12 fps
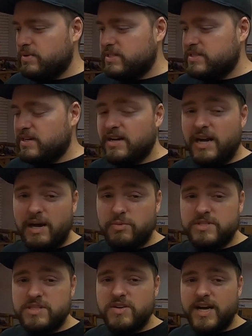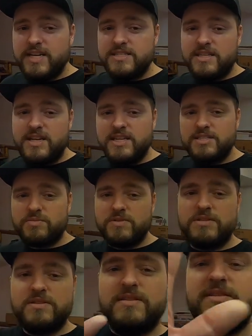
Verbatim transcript: But uh, I will see you guys in the next one.